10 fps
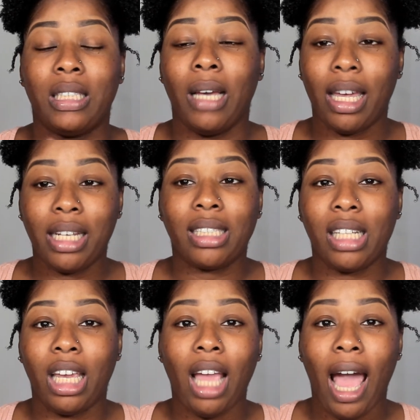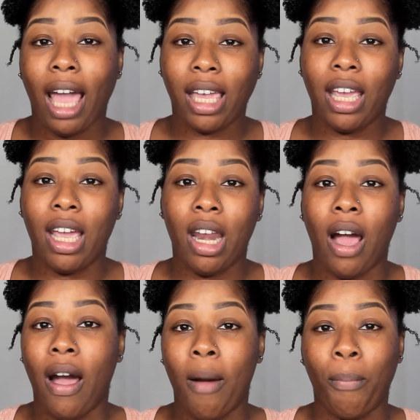Honestly, I can
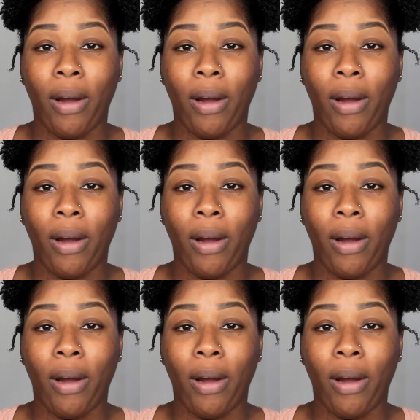um,